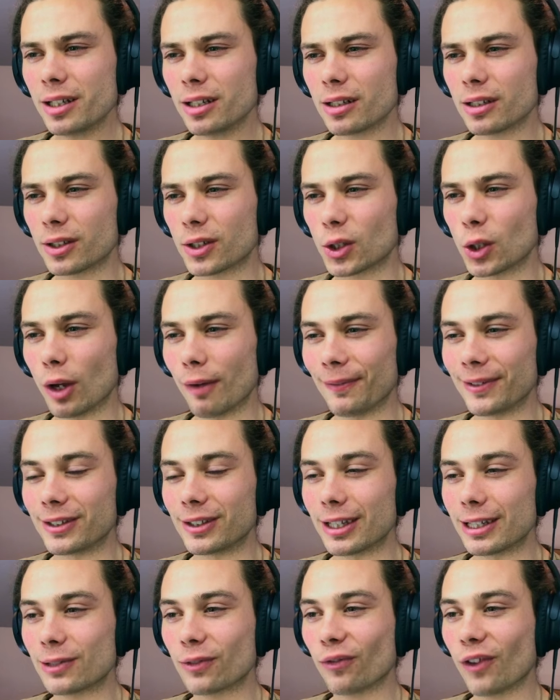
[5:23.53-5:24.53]
to service
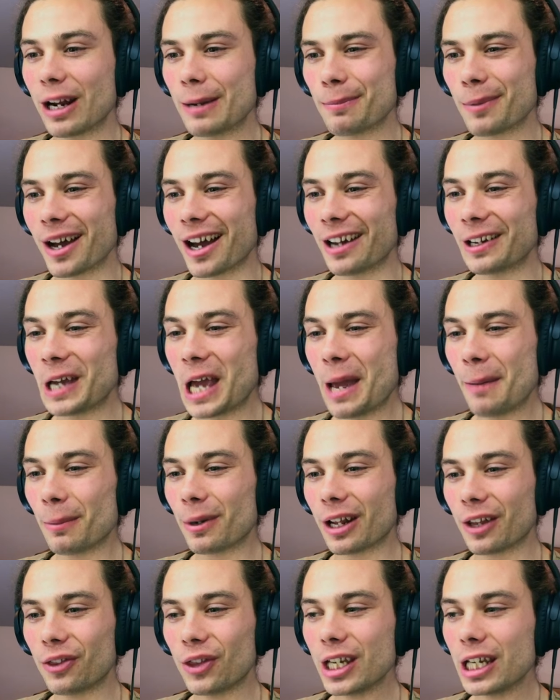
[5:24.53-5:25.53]
this front part,
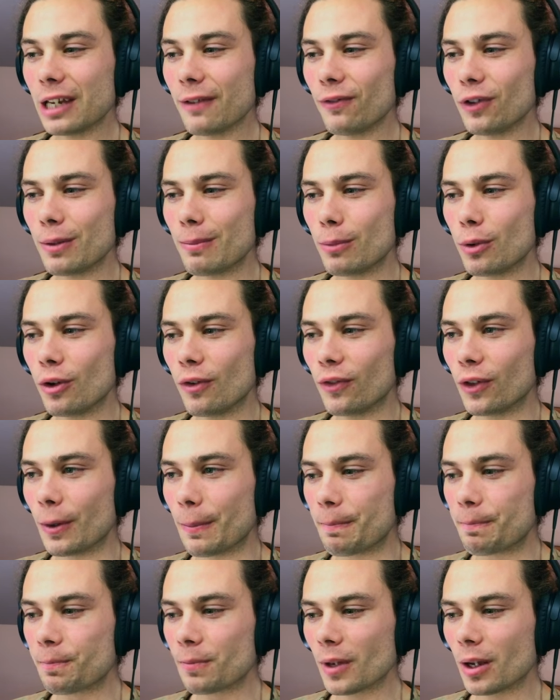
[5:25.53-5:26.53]
but I think if you move
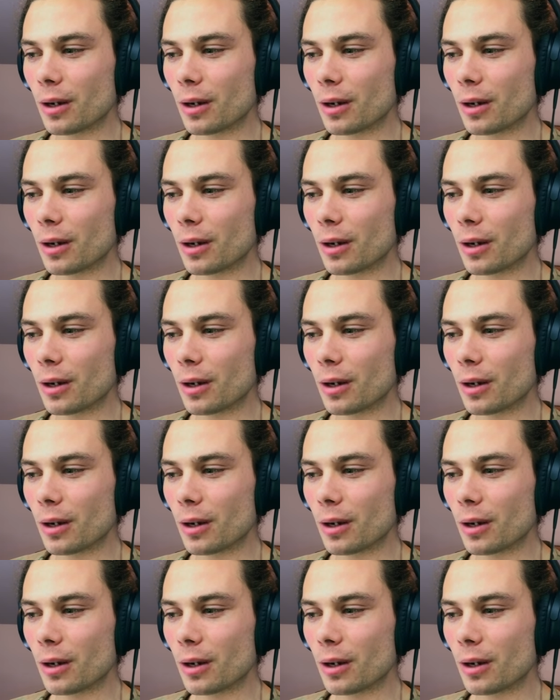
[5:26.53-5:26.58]
them